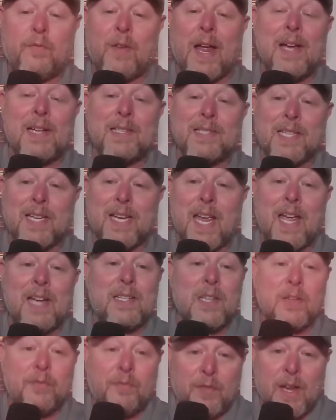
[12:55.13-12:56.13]
fans
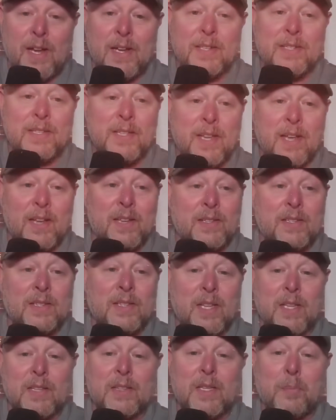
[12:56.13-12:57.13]
can't defend
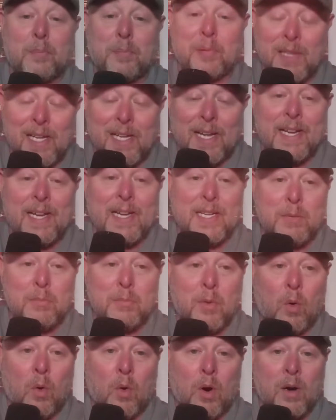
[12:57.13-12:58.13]
the play
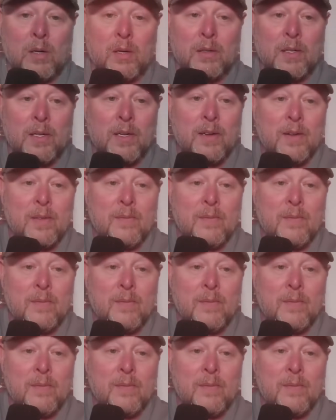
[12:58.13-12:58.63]
anymore.